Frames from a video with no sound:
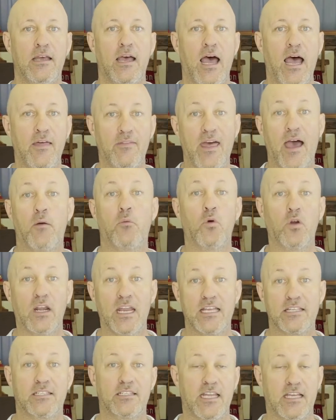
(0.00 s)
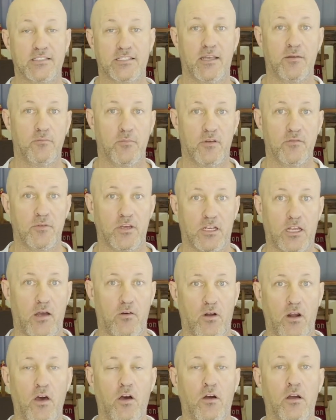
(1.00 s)
And that will lessen as they go
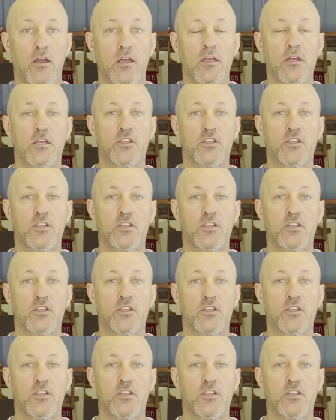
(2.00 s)
along.